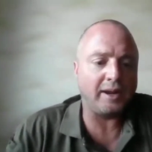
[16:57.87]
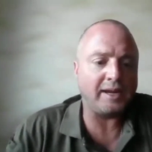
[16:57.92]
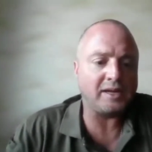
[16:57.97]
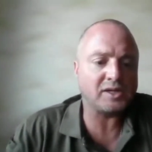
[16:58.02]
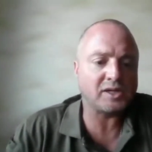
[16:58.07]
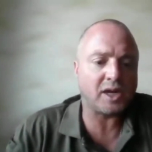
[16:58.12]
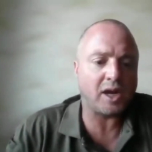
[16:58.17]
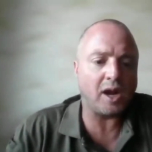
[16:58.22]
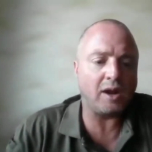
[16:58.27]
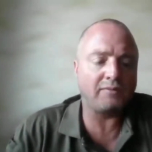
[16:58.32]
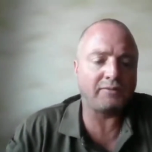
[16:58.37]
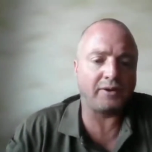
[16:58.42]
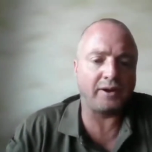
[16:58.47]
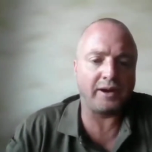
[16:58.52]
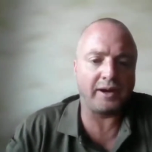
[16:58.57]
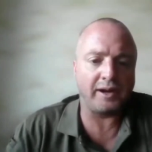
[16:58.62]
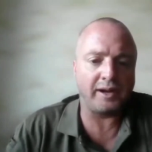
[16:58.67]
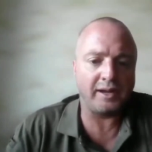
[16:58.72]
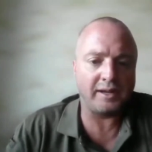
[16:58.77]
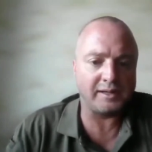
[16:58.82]
he's
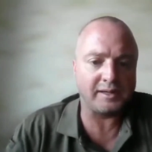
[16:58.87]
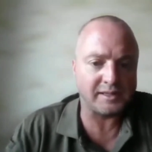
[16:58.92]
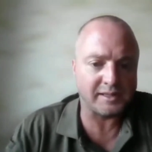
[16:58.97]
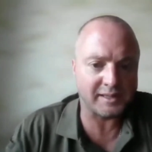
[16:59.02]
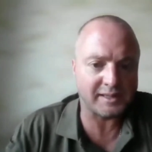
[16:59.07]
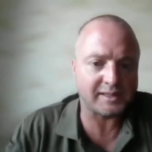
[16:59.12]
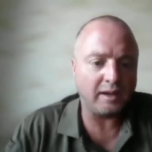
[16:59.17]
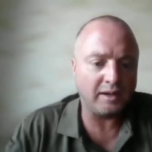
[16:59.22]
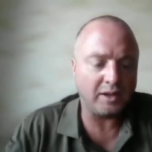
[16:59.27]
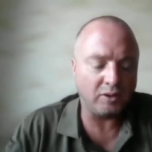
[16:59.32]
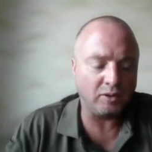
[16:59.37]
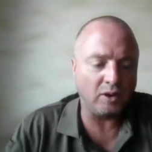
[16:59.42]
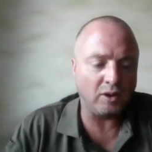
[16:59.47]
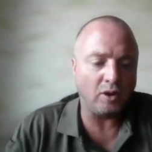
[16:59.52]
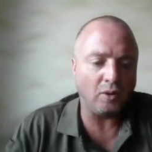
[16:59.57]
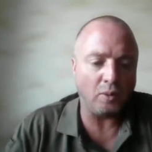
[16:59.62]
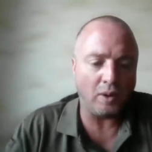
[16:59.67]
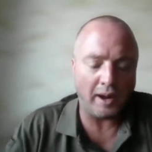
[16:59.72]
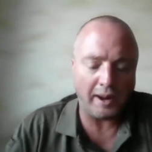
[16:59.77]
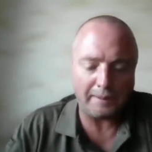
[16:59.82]
covering his you know
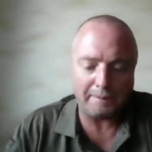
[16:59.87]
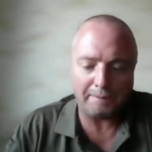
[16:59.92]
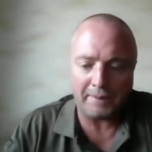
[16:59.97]
what